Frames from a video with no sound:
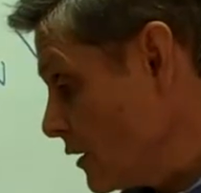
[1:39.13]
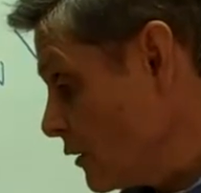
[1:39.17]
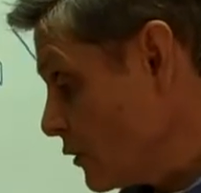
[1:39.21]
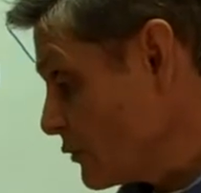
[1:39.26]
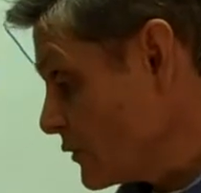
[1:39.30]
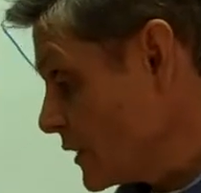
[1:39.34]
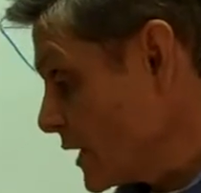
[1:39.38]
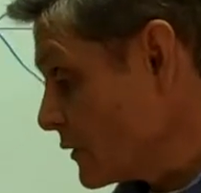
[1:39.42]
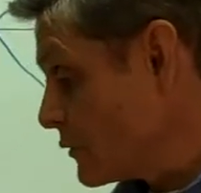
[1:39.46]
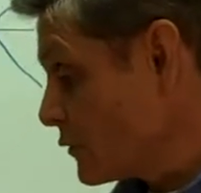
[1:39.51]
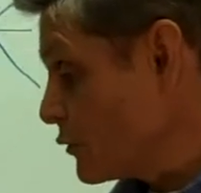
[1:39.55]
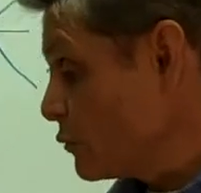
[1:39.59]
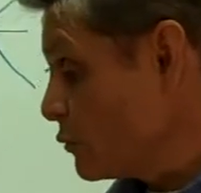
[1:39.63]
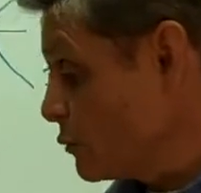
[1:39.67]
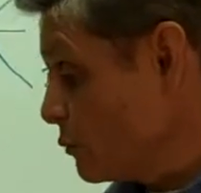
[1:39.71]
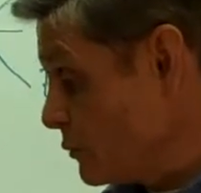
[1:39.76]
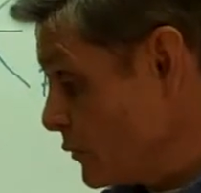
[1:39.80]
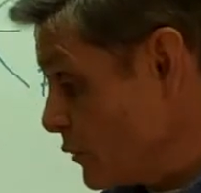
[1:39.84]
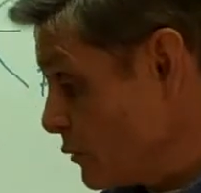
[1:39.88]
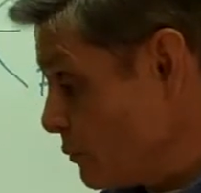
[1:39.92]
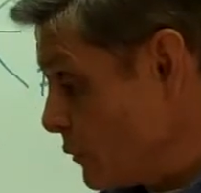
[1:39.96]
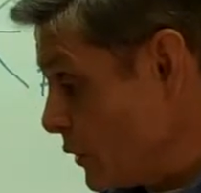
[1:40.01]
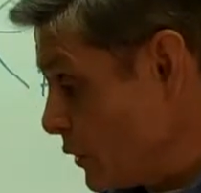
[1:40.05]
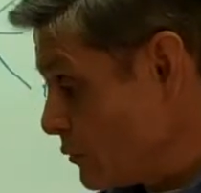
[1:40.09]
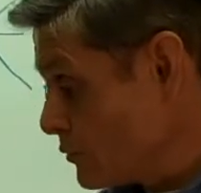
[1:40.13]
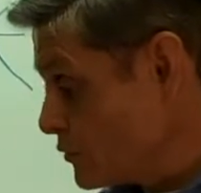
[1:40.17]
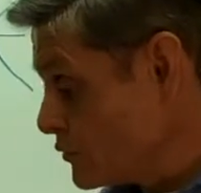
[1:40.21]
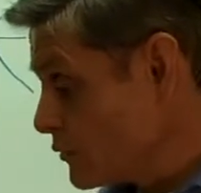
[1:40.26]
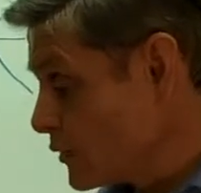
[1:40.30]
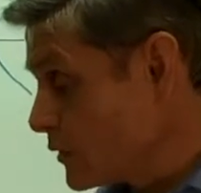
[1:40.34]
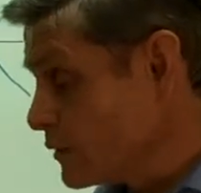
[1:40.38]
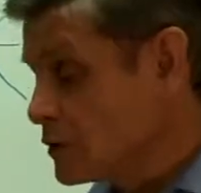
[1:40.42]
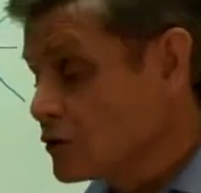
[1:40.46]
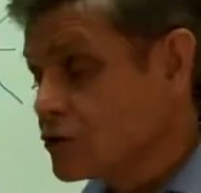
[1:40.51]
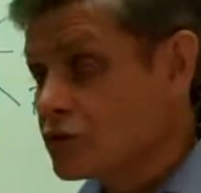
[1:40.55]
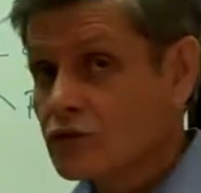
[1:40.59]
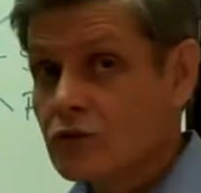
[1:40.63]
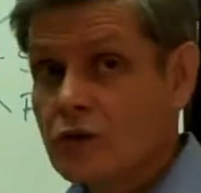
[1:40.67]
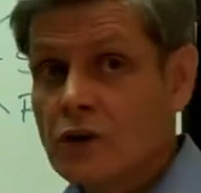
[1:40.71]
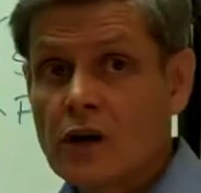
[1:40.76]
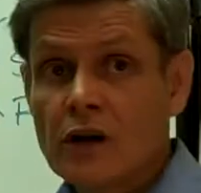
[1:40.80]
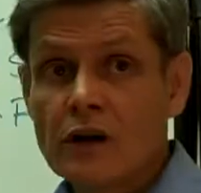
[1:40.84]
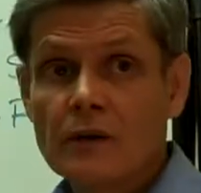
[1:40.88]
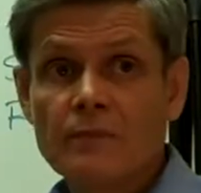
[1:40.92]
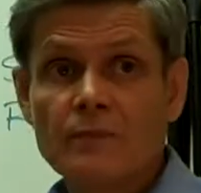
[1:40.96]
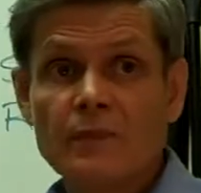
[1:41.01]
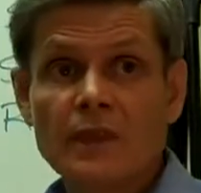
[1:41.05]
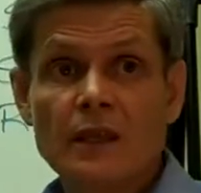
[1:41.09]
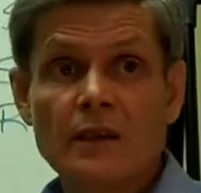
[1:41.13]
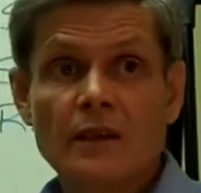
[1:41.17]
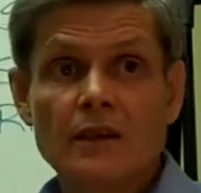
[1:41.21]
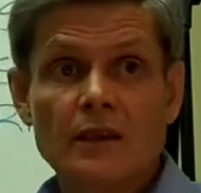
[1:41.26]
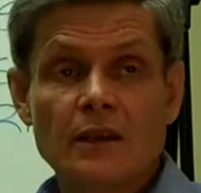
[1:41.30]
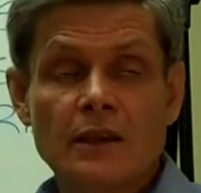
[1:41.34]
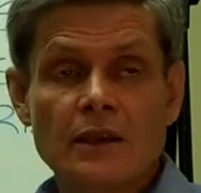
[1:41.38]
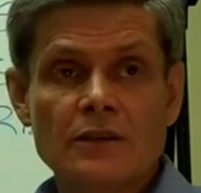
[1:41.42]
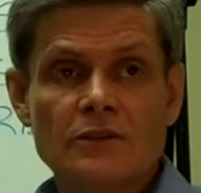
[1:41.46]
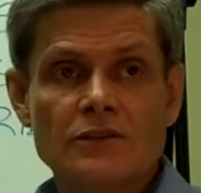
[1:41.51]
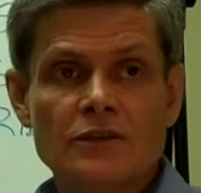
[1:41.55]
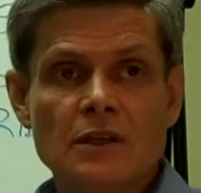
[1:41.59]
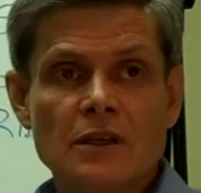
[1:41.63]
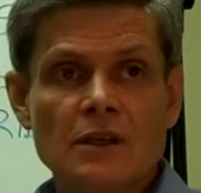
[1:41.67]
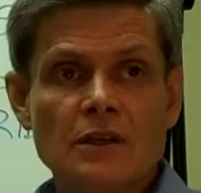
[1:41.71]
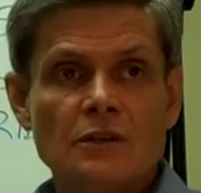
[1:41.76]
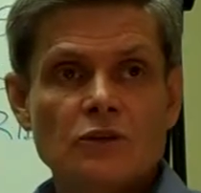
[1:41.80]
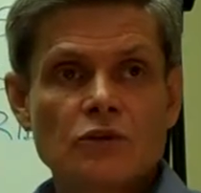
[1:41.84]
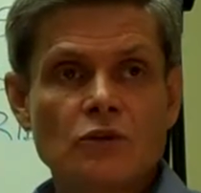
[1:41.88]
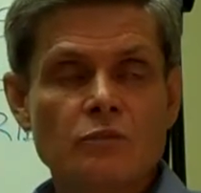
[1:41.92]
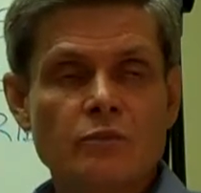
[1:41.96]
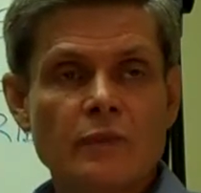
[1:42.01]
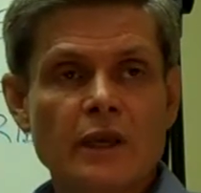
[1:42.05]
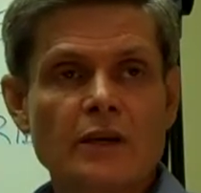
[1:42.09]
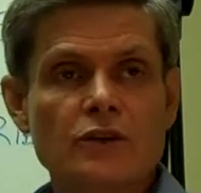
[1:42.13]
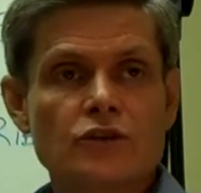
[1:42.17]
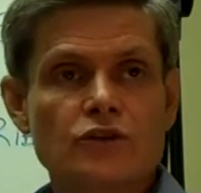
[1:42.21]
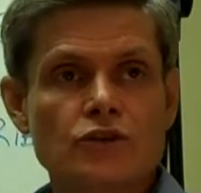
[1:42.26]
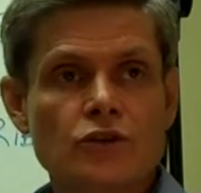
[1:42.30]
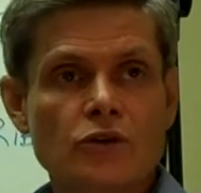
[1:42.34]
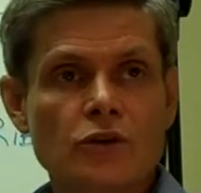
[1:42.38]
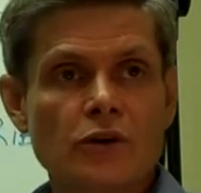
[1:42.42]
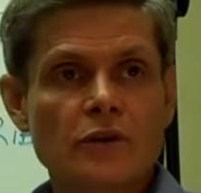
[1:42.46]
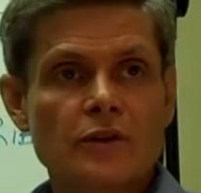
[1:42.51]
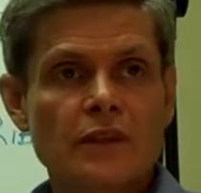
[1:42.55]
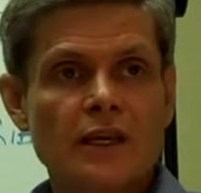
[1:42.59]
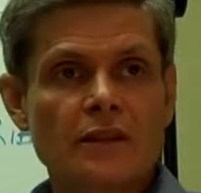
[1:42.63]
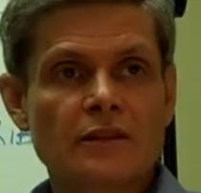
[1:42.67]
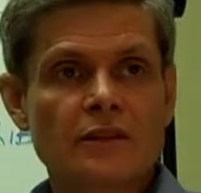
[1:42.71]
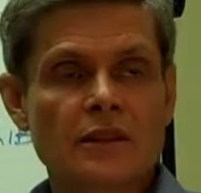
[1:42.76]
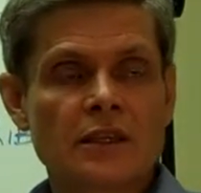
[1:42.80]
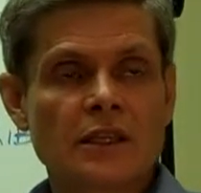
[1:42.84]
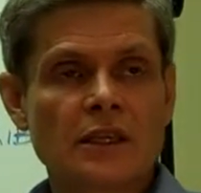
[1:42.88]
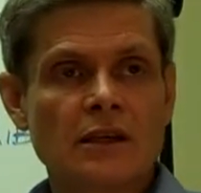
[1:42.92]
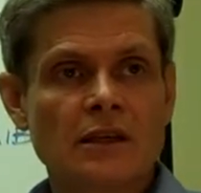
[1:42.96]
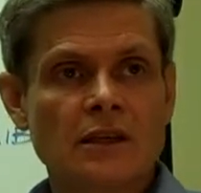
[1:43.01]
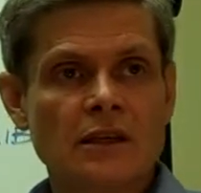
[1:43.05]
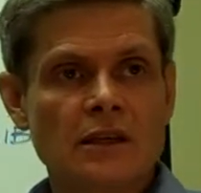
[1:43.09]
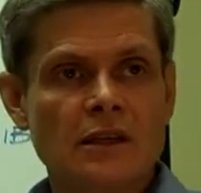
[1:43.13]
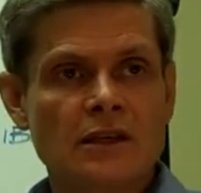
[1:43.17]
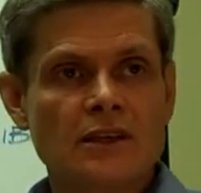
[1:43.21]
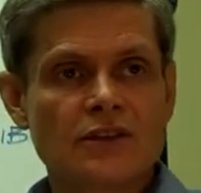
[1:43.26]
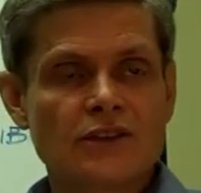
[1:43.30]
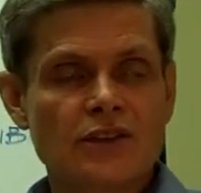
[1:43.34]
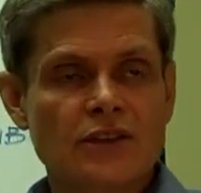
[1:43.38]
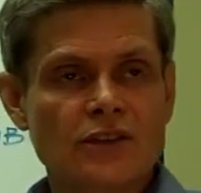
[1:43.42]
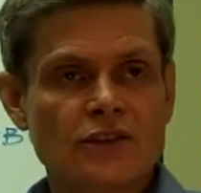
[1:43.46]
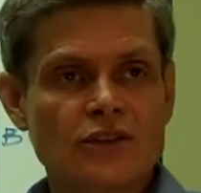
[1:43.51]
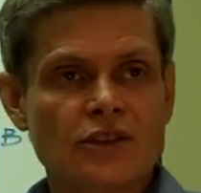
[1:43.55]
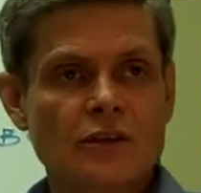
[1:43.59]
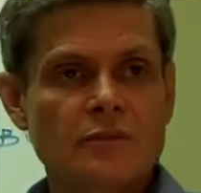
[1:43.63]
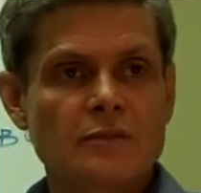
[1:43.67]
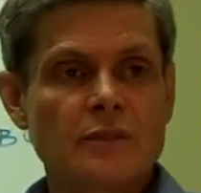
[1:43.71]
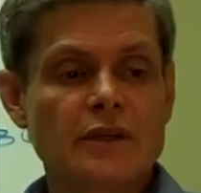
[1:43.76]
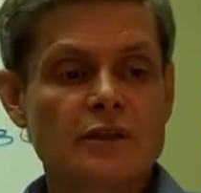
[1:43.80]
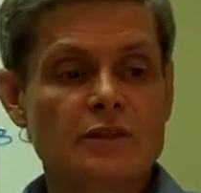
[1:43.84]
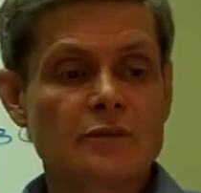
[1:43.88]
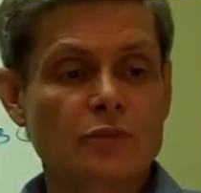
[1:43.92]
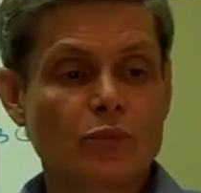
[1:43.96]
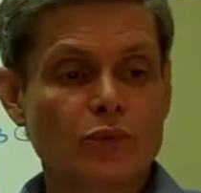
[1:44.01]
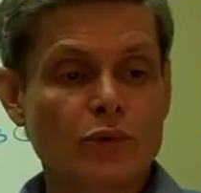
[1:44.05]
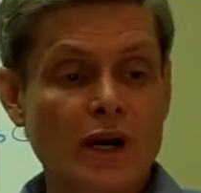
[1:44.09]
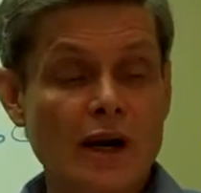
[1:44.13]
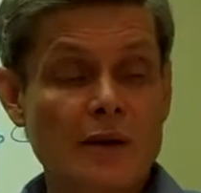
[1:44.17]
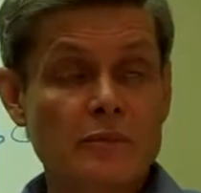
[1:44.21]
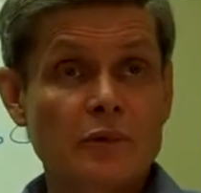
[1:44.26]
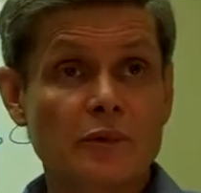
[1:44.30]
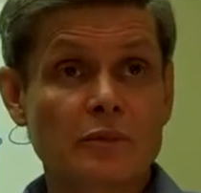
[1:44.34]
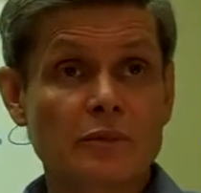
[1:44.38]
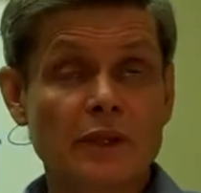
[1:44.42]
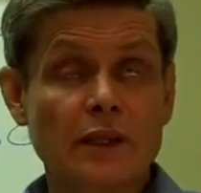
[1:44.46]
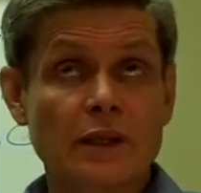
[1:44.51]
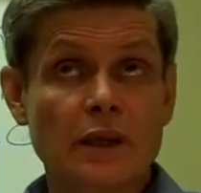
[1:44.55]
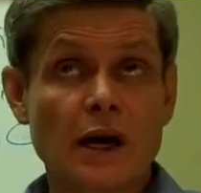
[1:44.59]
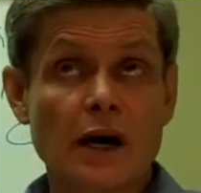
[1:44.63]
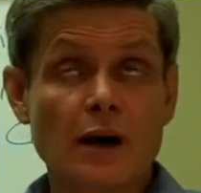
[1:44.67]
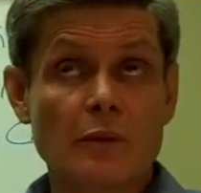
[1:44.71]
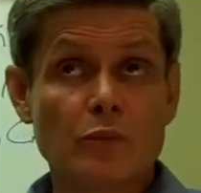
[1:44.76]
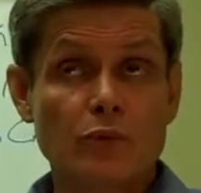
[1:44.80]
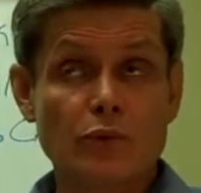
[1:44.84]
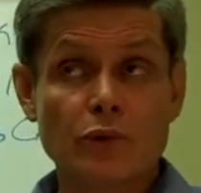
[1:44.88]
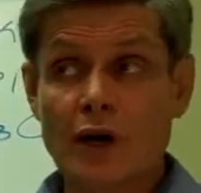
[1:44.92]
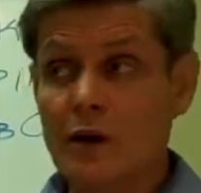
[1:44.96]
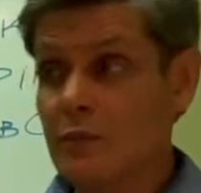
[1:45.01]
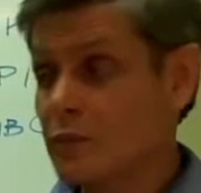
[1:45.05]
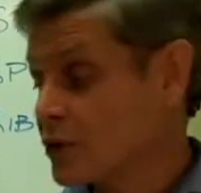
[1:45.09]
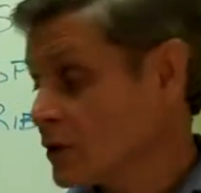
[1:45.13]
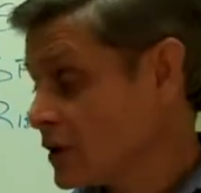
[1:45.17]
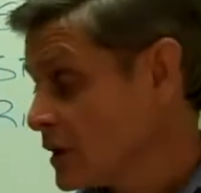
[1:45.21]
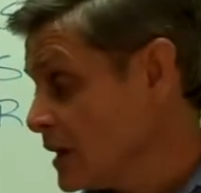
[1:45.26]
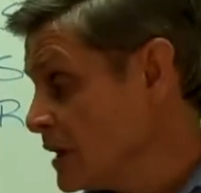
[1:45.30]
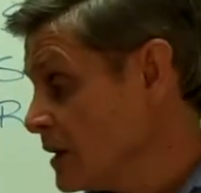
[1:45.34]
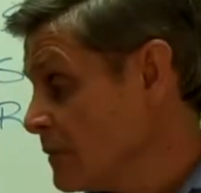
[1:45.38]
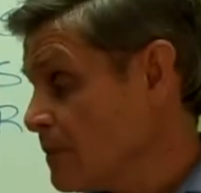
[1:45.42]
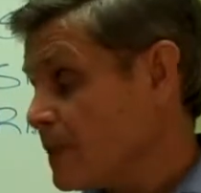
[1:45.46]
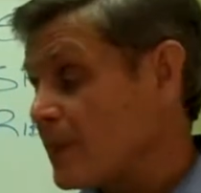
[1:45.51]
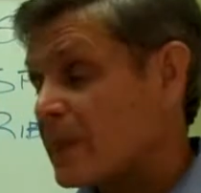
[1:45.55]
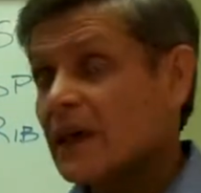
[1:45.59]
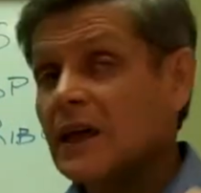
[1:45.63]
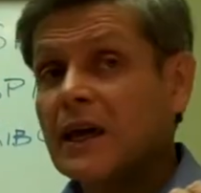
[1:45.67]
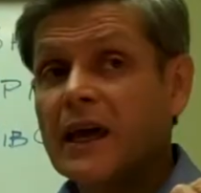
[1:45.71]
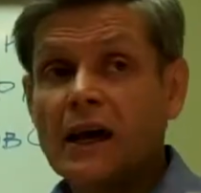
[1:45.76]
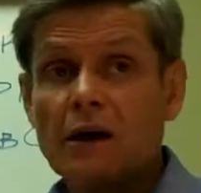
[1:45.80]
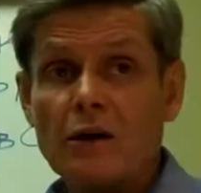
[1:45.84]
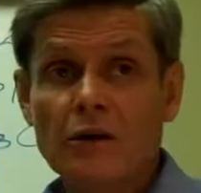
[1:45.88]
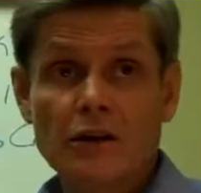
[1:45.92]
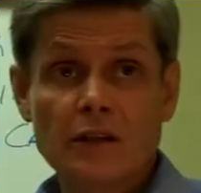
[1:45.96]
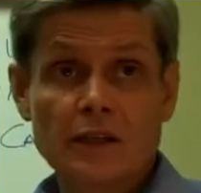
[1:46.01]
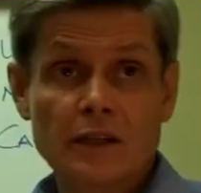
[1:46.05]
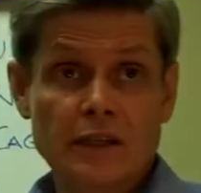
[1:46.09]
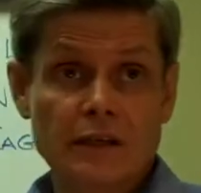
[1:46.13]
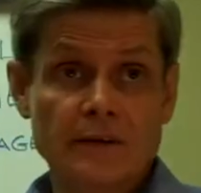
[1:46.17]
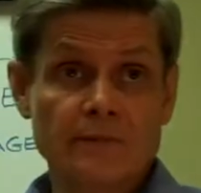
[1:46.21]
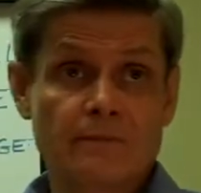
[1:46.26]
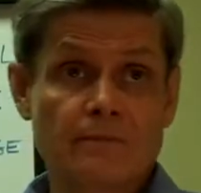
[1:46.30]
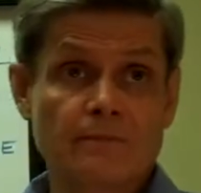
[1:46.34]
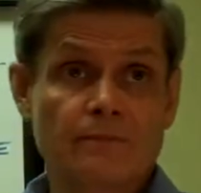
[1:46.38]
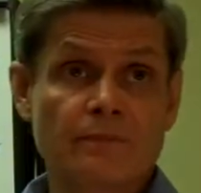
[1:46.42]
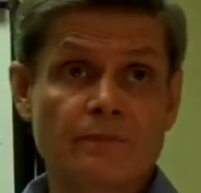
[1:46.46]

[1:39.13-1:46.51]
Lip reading: or rather the bones, very strong is to make sure that the system is properly alkaline.